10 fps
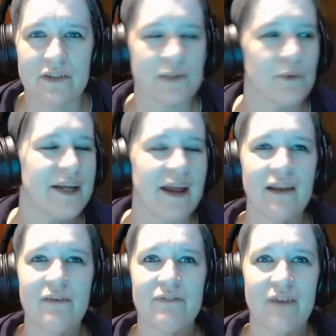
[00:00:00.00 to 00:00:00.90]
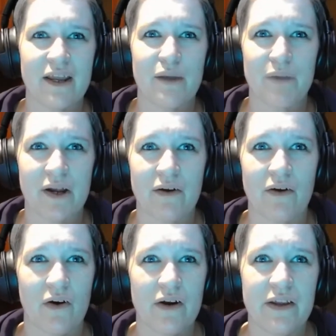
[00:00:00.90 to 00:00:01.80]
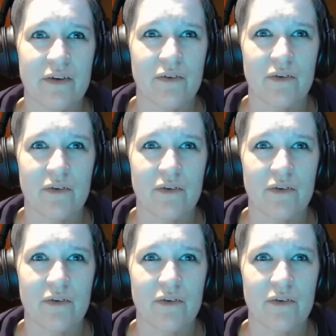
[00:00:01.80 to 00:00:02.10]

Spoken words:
What kind of fucking parent are you?